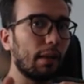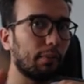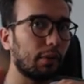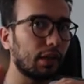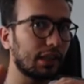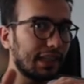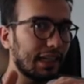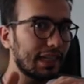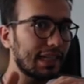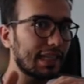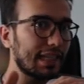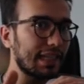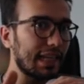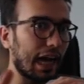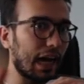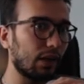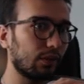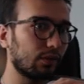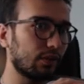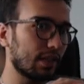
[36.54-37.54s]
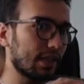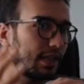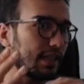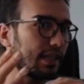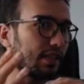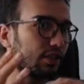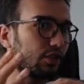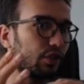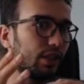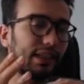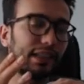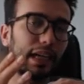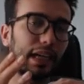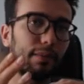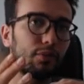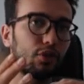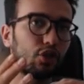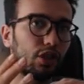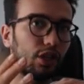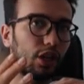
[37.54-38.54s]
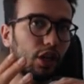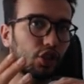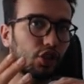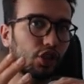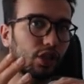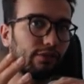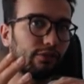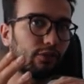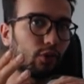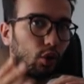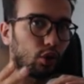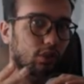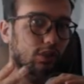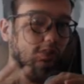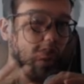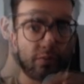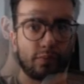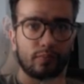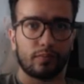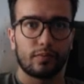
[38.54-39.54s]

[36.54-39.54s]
But let's see how does this crit damage reduction work.